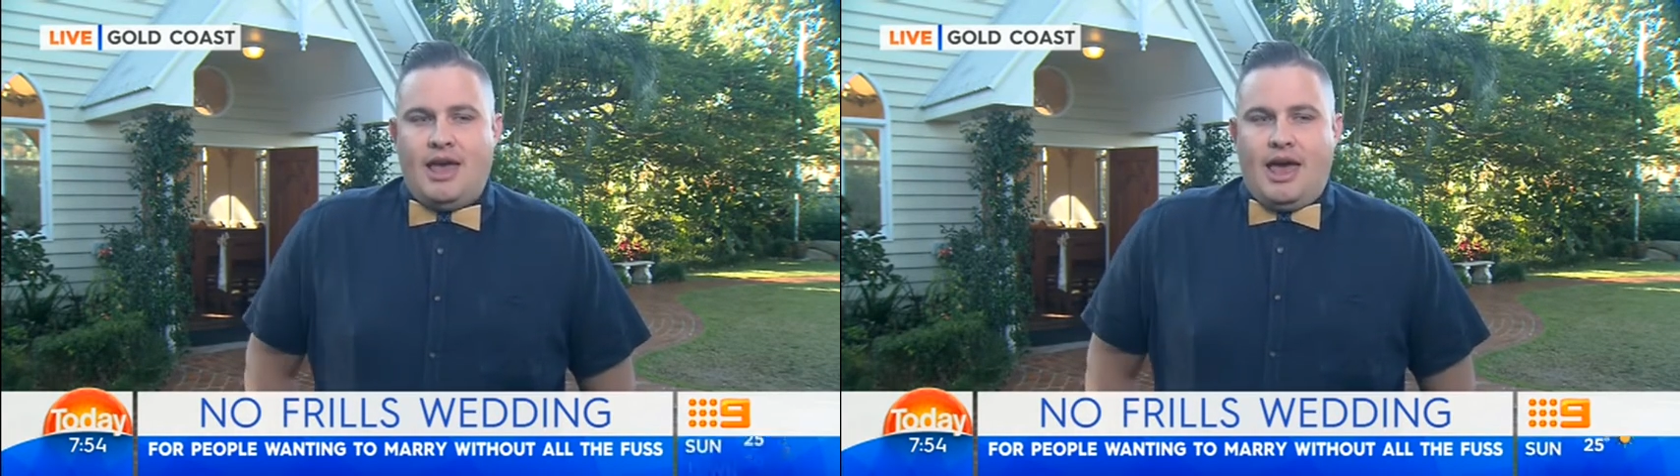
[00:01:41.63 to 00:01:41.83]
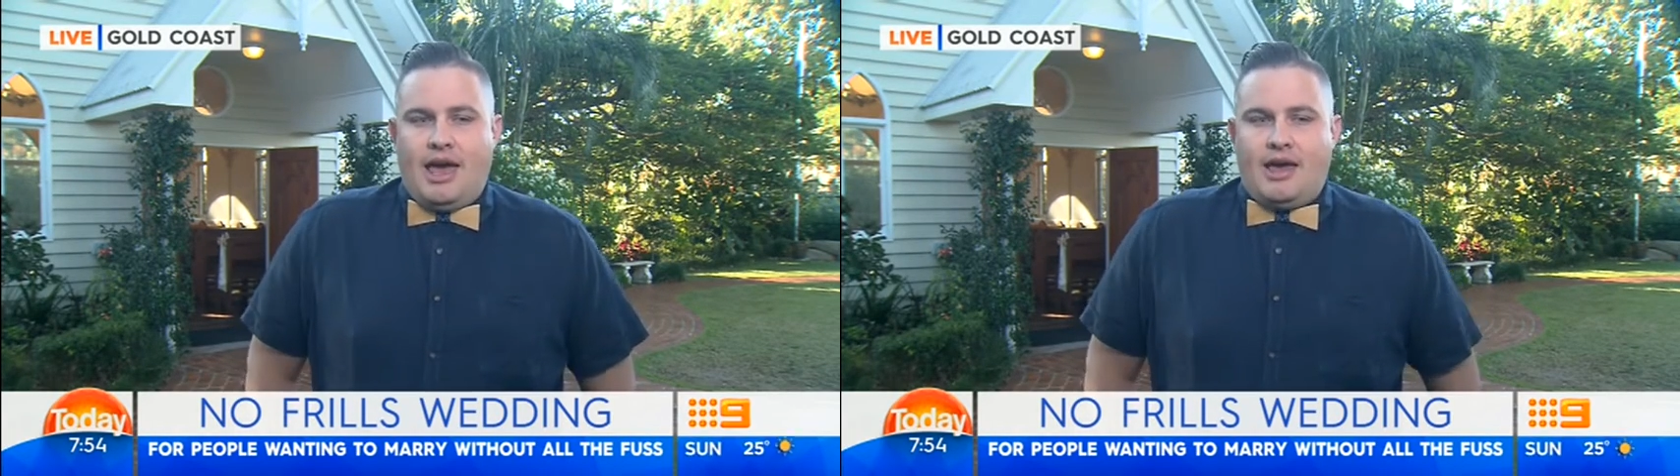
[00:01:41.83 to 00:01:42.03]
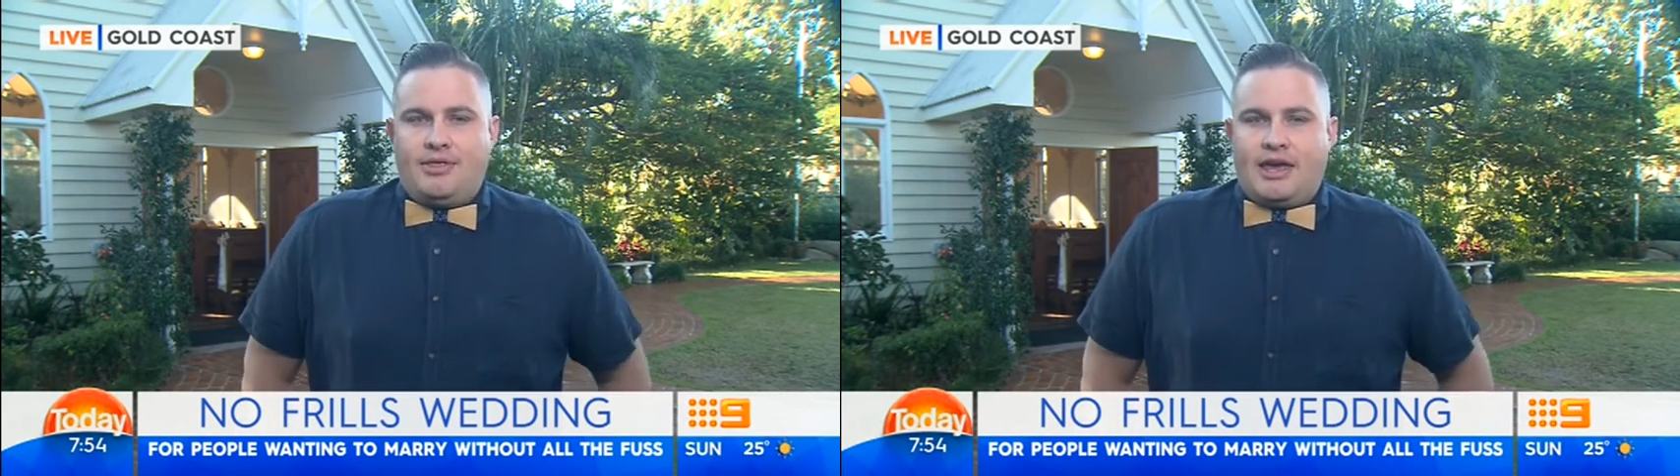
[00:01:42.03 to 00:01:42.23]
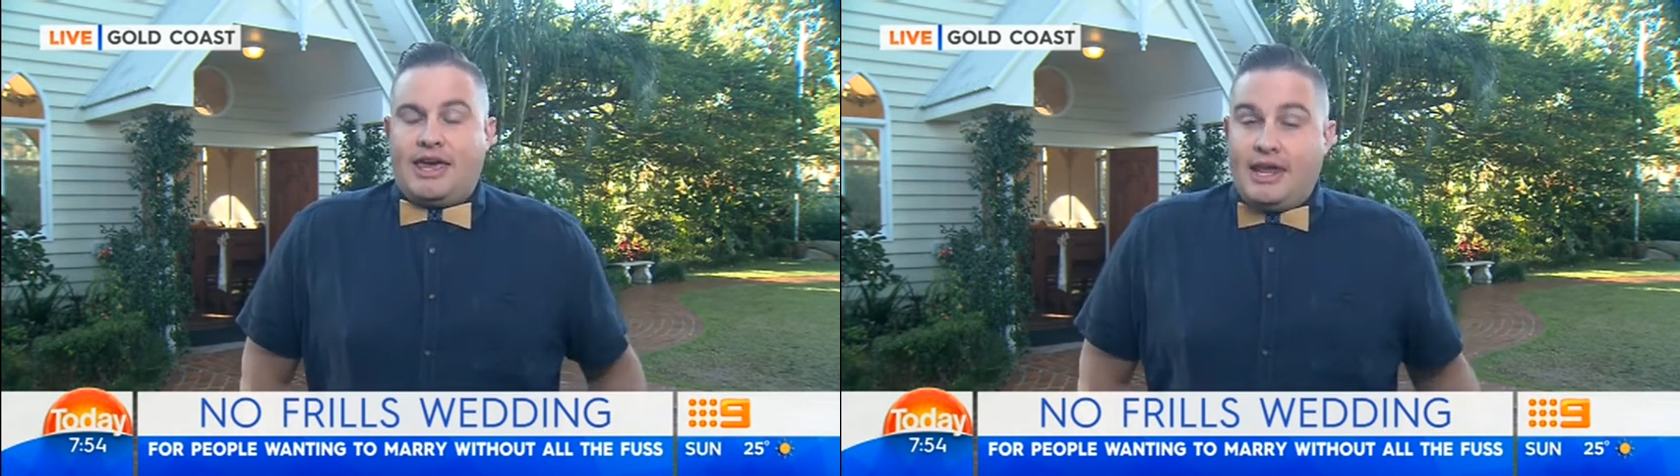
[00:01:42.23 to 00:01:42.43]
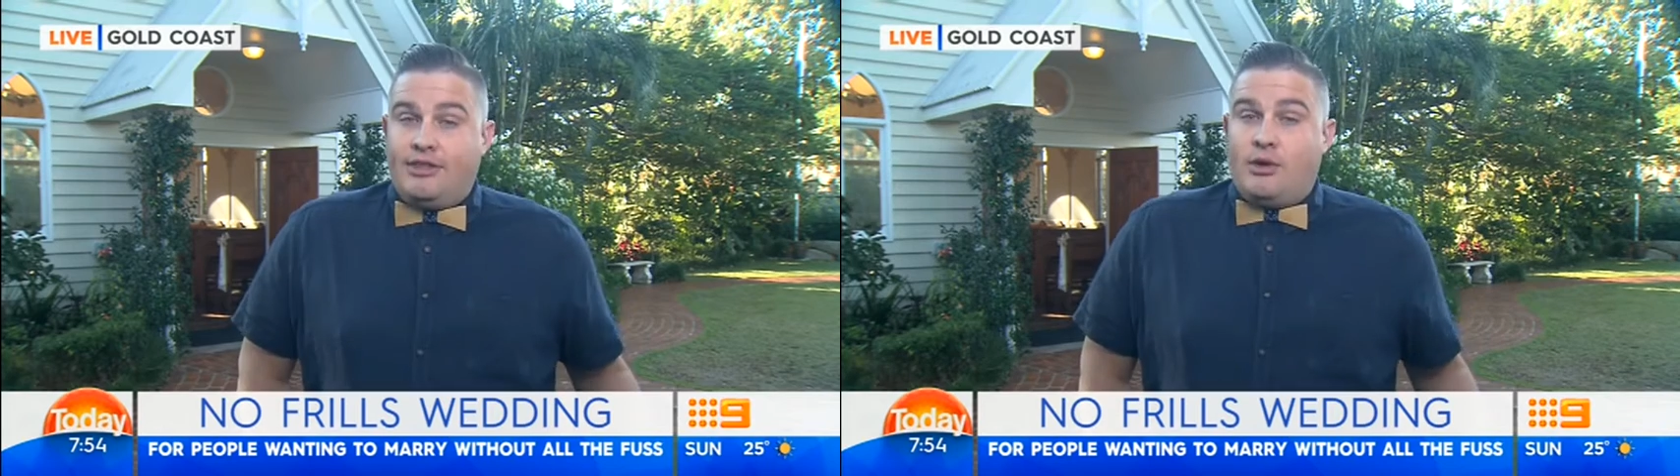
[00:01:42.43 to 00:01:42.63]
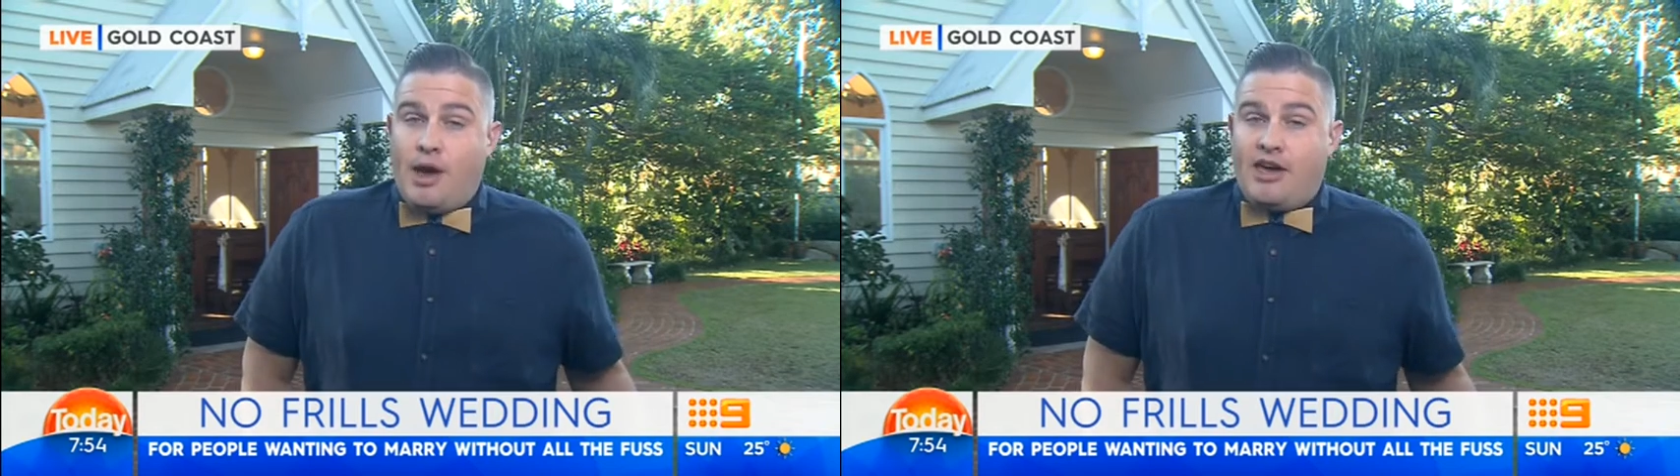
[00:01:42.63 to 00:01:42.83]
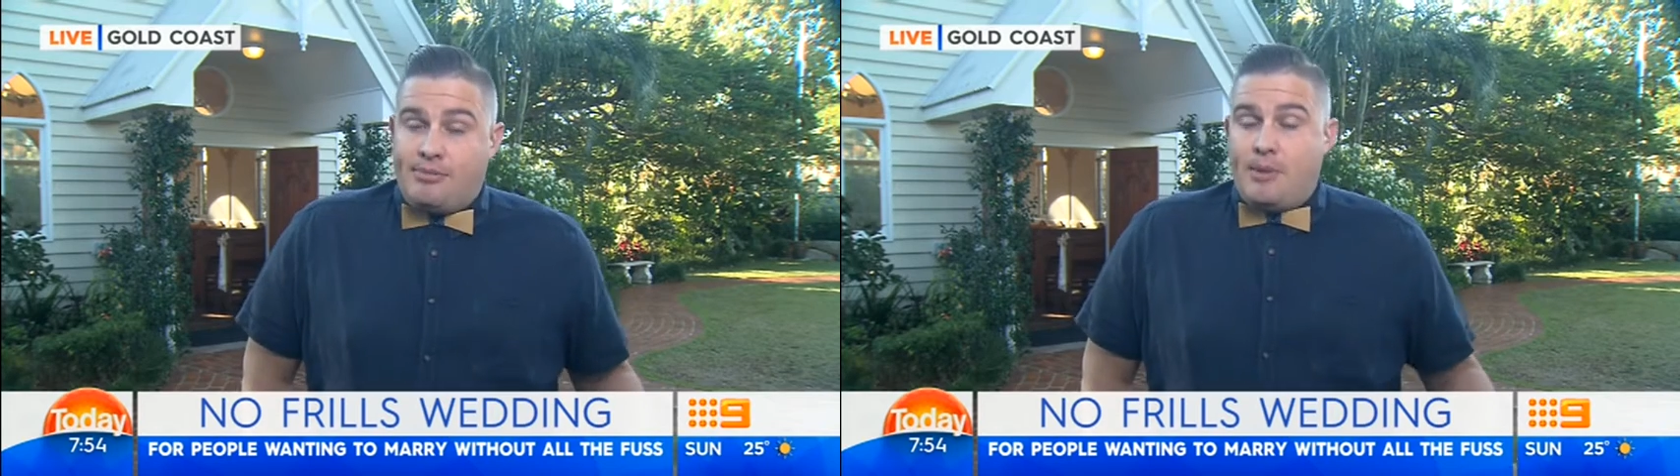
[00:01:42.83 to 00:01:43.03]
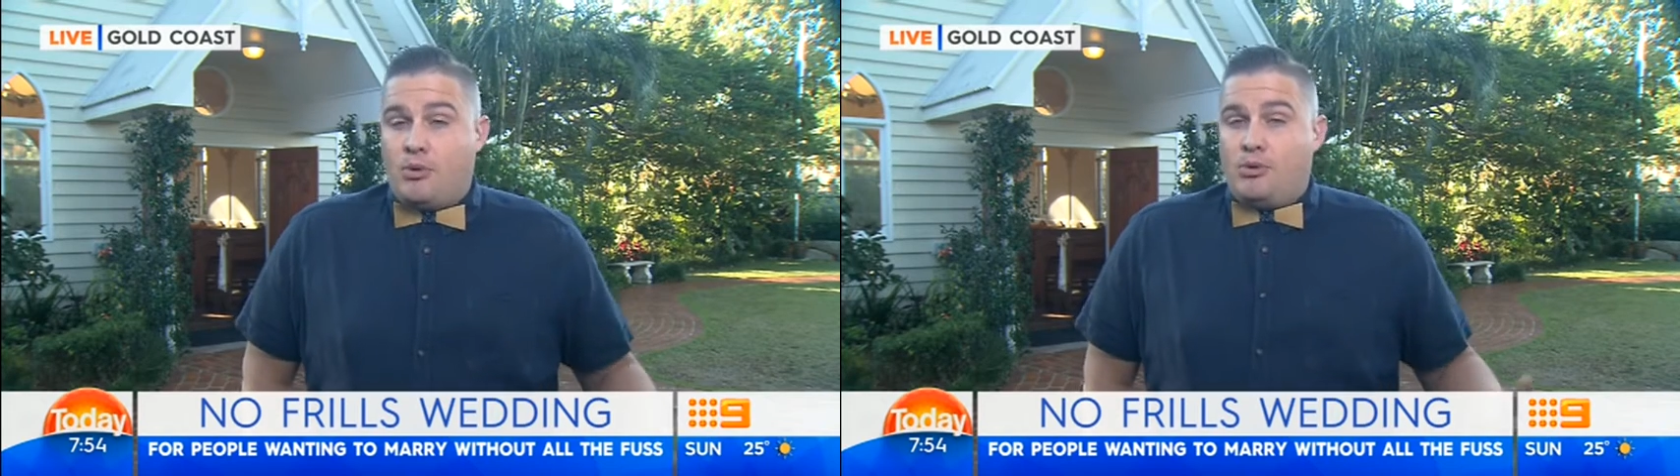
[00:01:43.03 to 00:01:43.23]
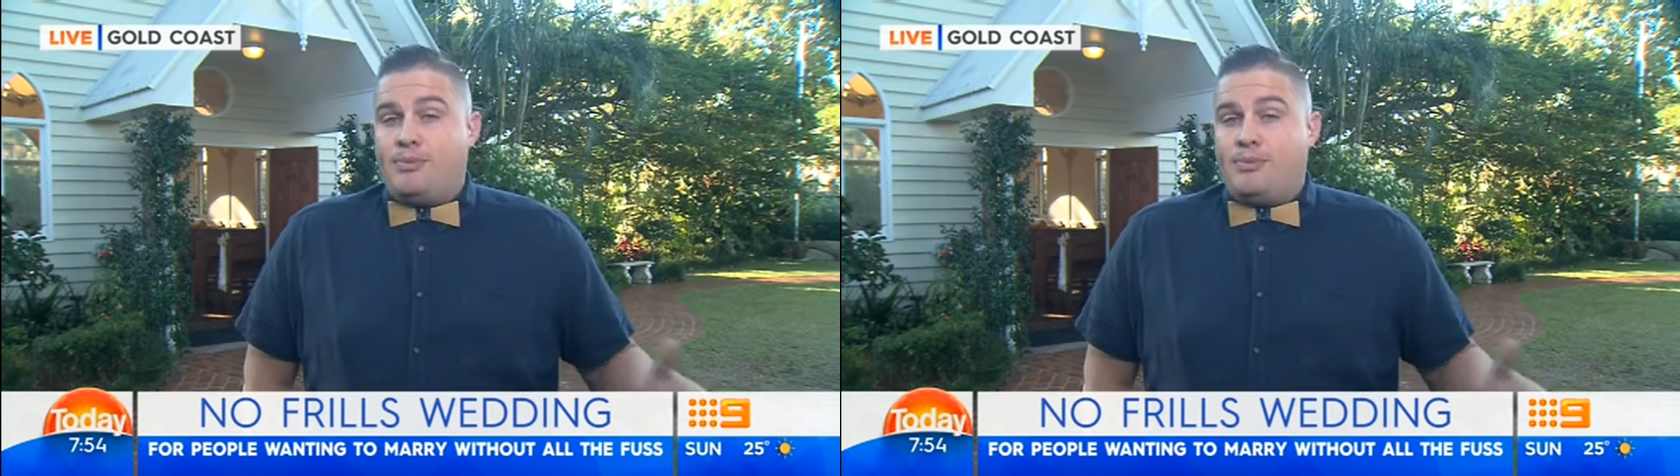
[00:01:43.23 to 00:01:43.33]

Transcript: that get in the way of people